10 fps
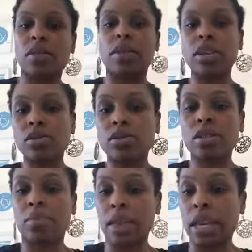These are
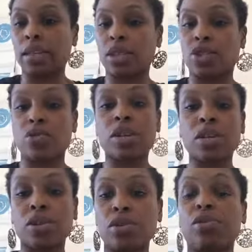some things that you
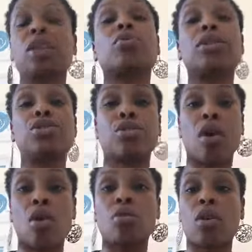can do to increase
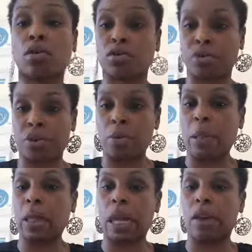your own cultural
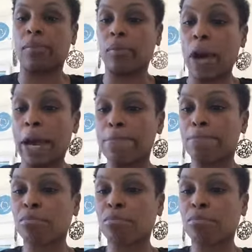humility, right?